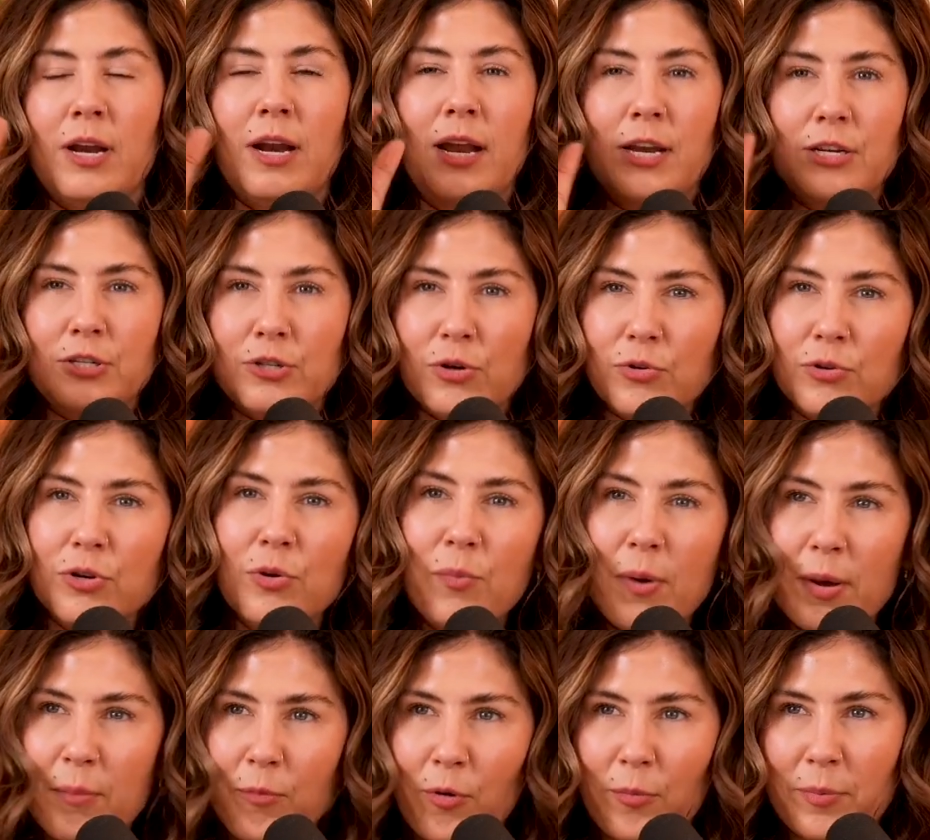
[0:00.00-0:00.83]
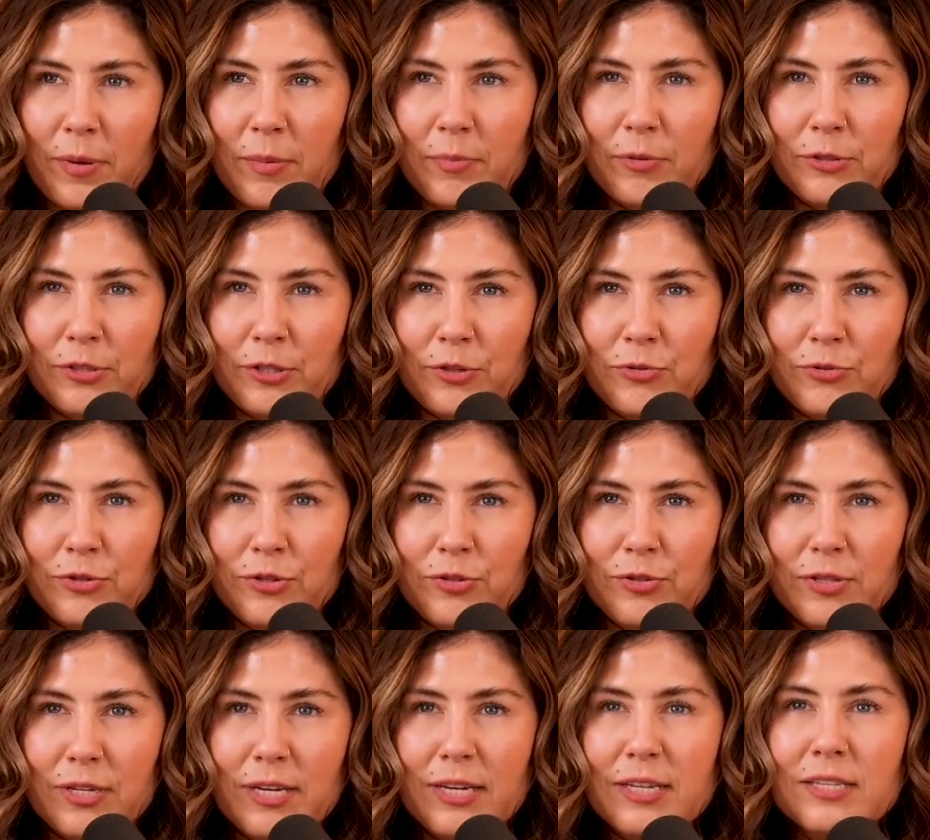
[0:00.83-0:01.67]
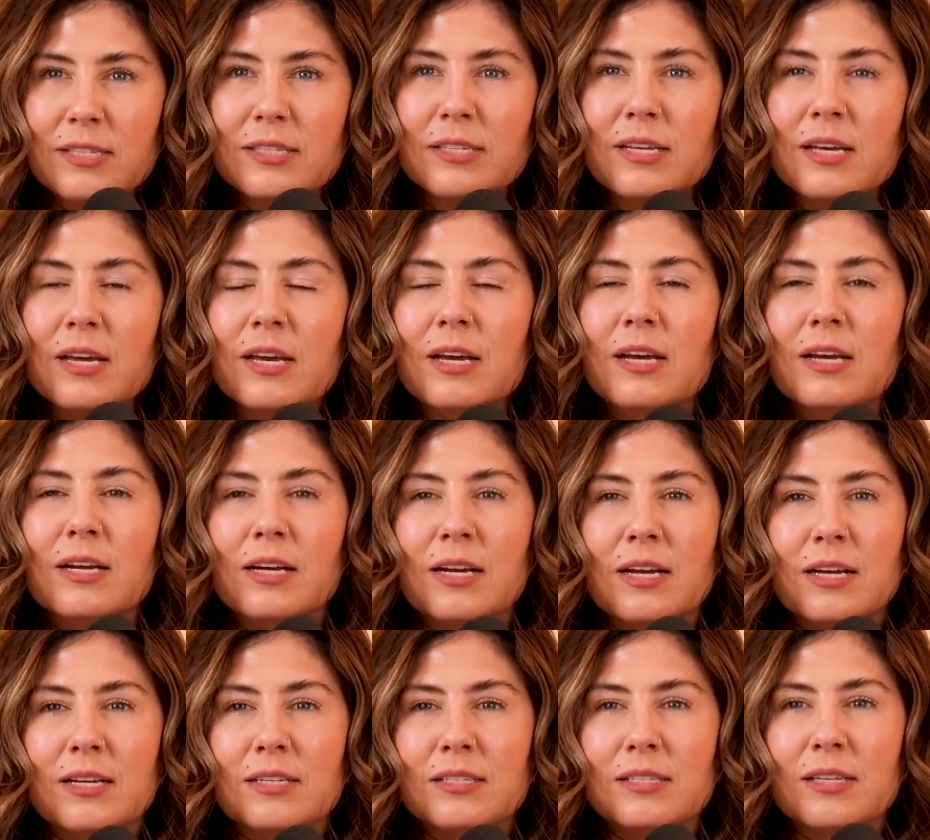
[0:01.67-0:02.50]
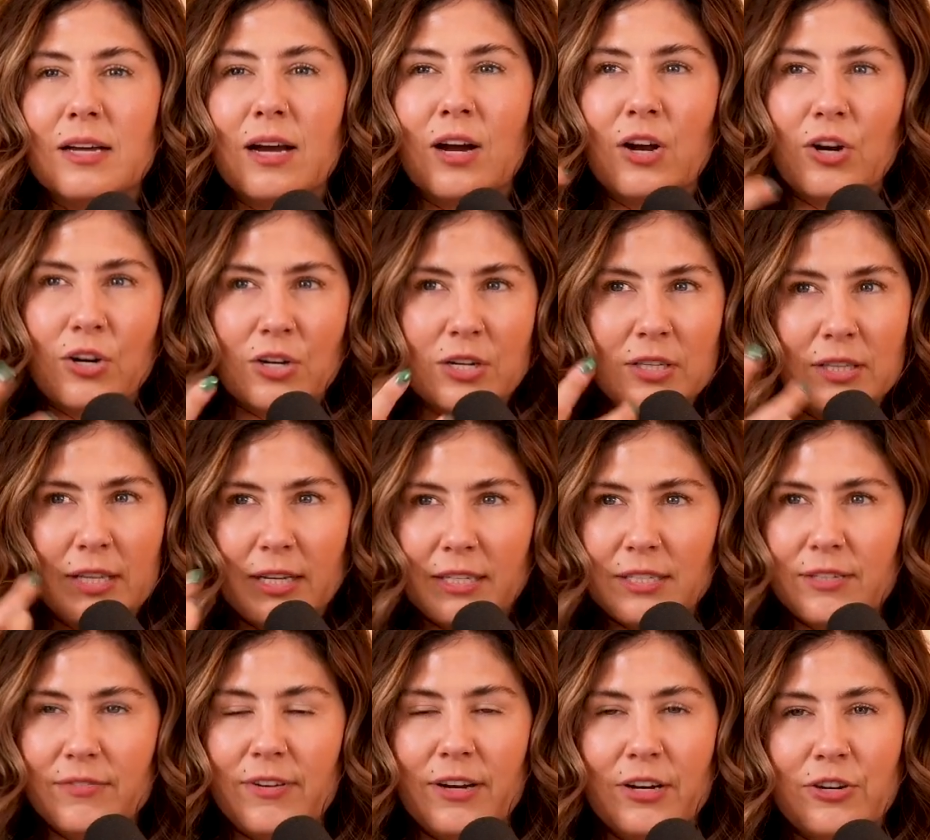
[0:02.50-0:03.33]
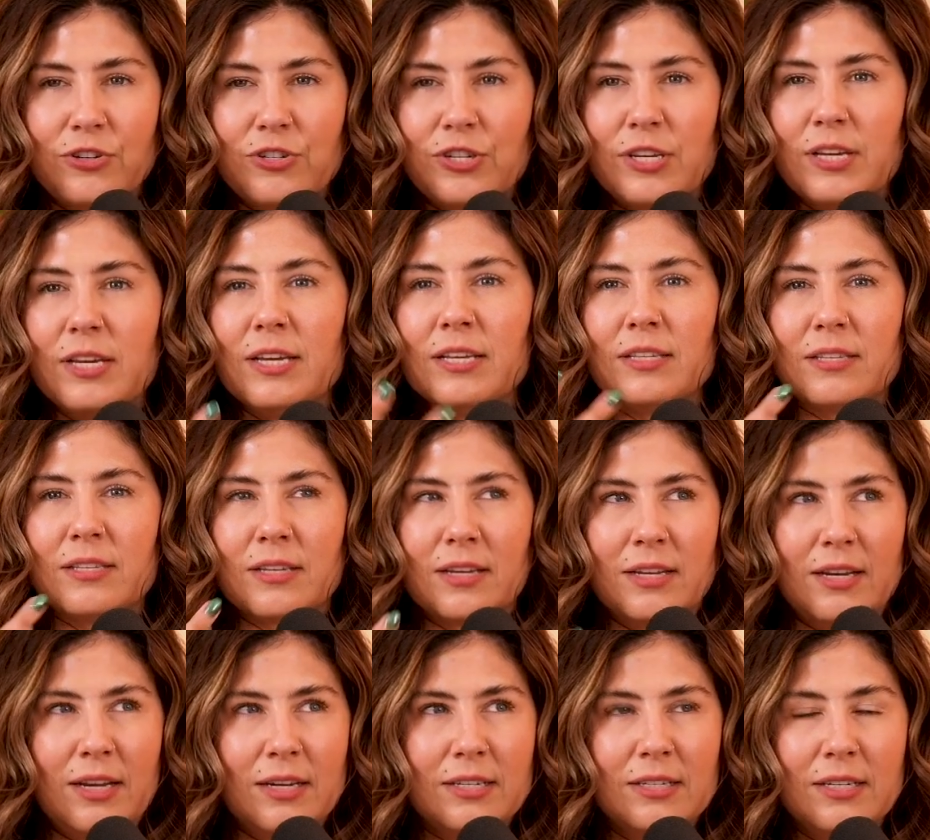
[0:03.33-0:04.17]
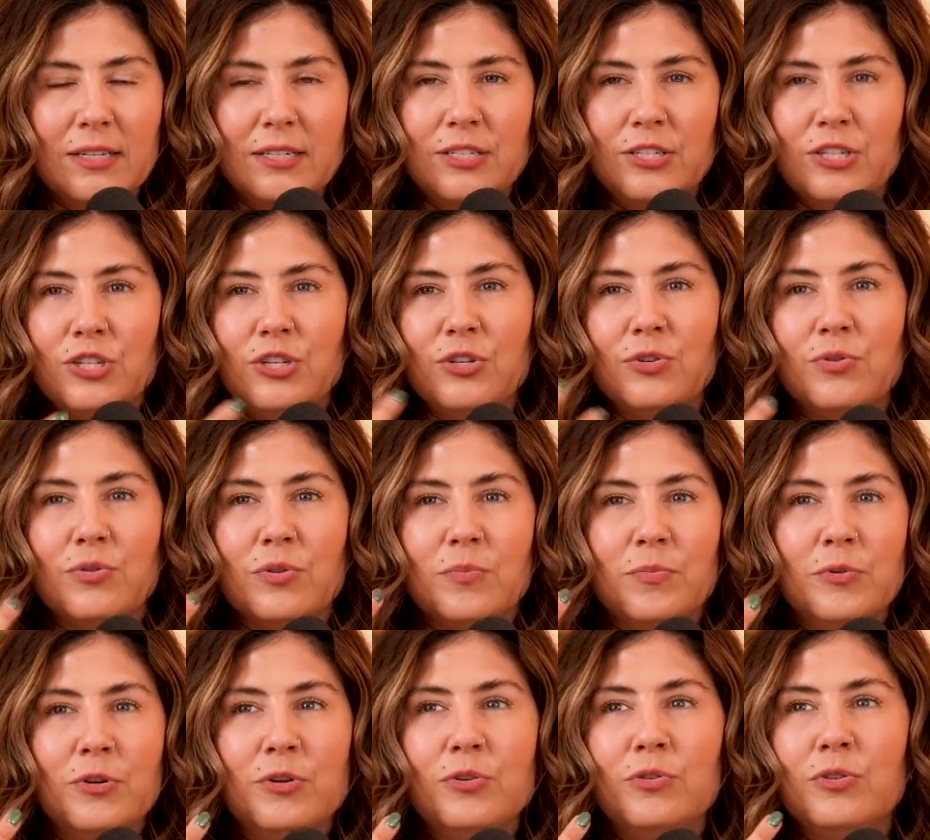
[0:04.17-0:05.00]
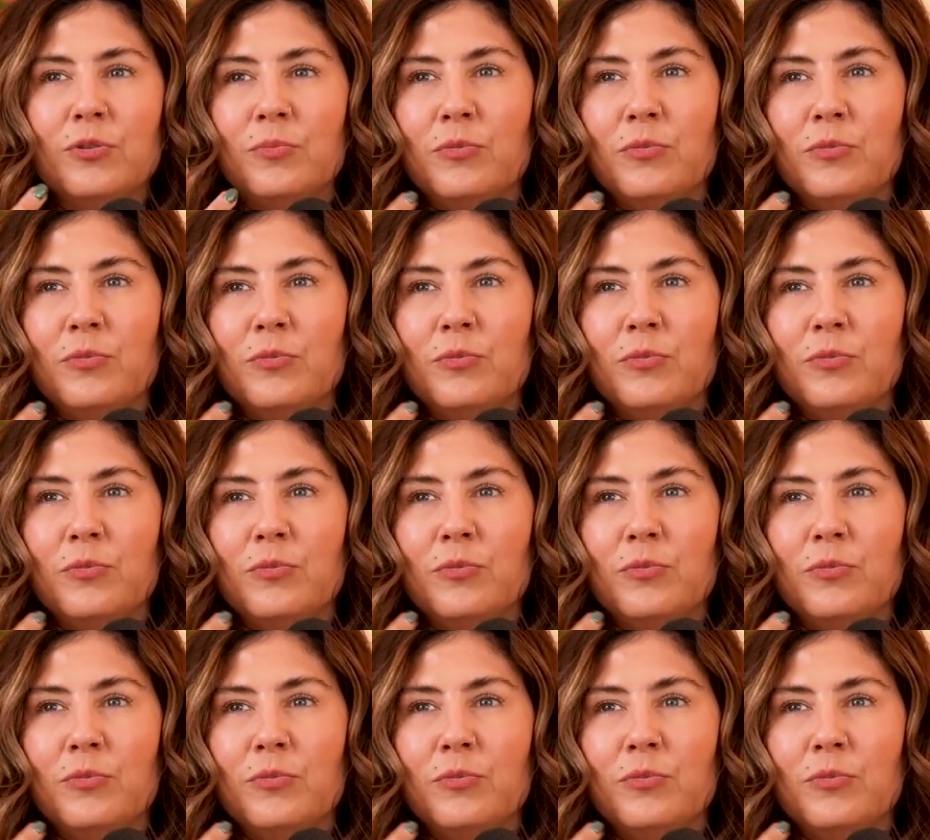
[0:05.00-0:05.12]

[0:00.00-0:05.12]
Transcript: And I don't know why more people don't do this because our collective energy is connected to the moon.